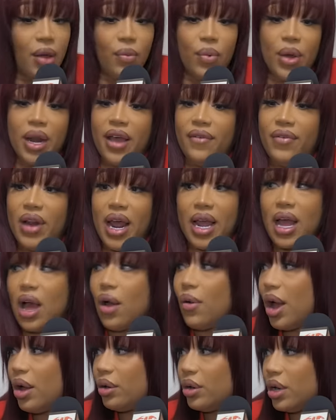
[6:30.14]
And whatever they
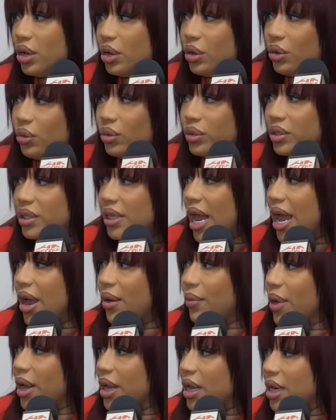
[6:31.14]
go on to do,
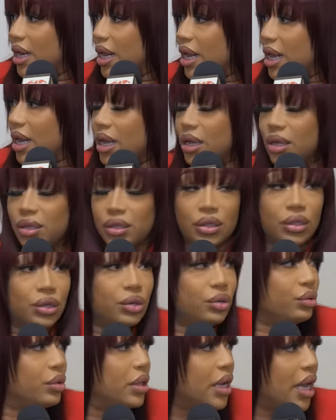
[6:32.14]
sign record deals,
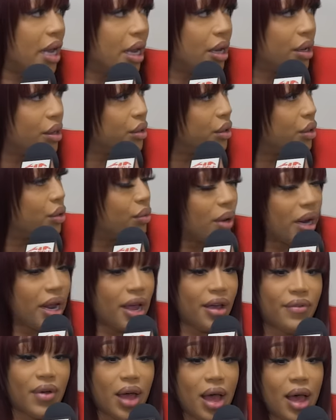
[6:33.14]
do deals or
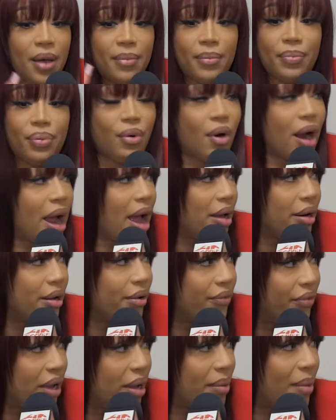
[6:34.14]
whatever, I'm proud
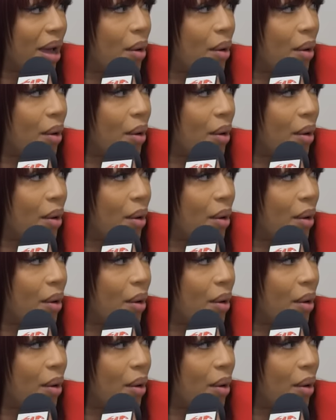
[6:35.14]
of them.